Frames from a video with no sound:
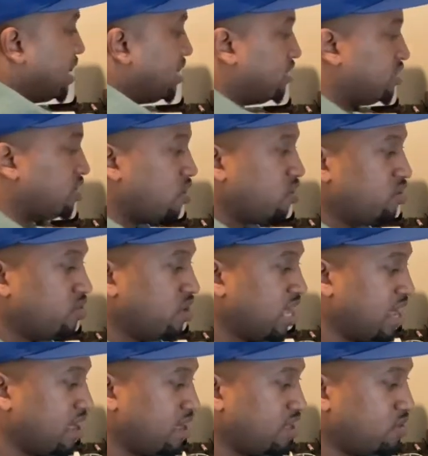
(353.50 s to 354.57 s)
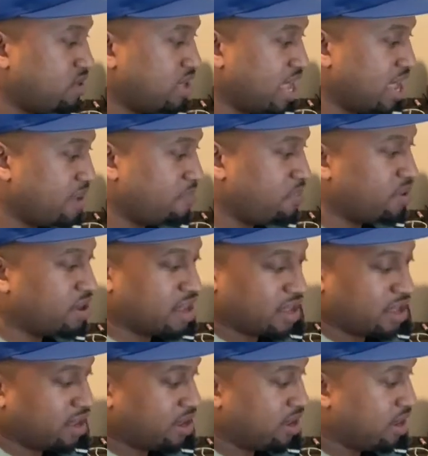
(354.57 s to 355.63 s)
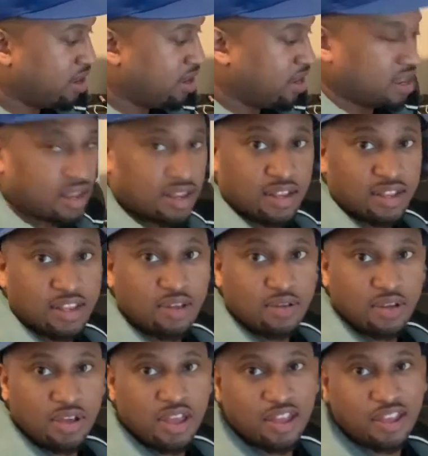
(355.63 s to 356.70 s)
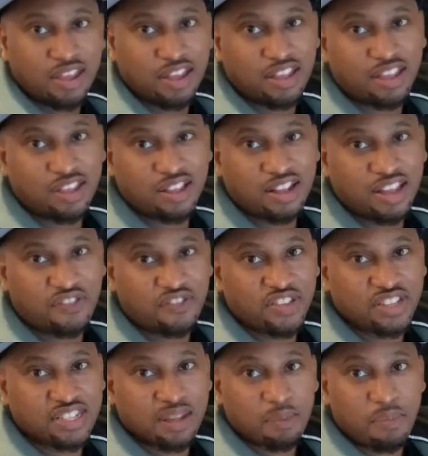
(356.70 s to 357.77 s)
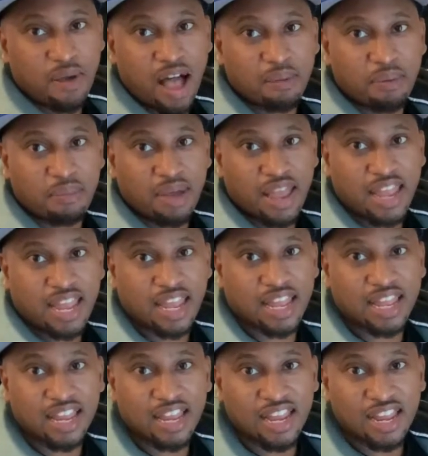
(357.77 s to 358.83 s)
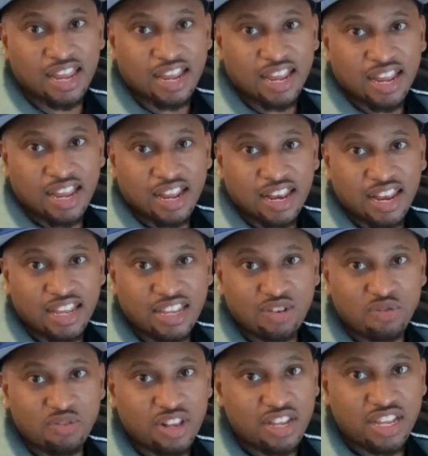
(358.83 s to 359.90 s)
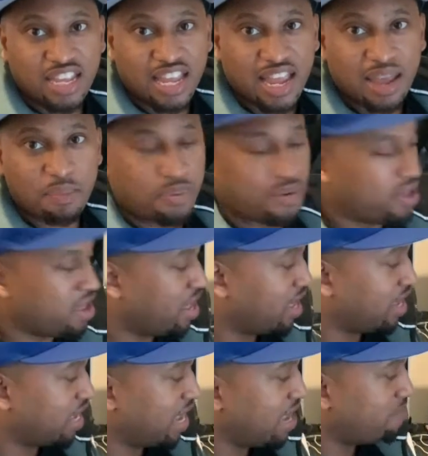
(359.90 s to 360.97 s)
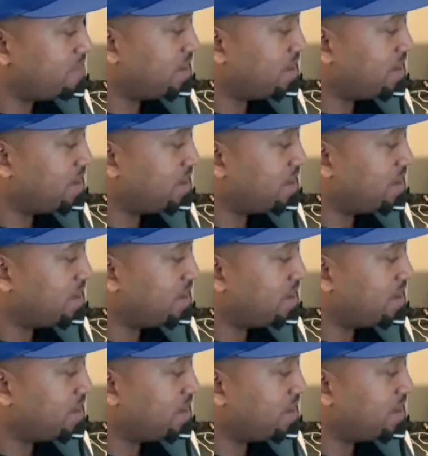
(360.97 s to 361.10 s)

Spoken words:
so you can't put a look, it fits in the palm of my hand. Like, you really can't put a game in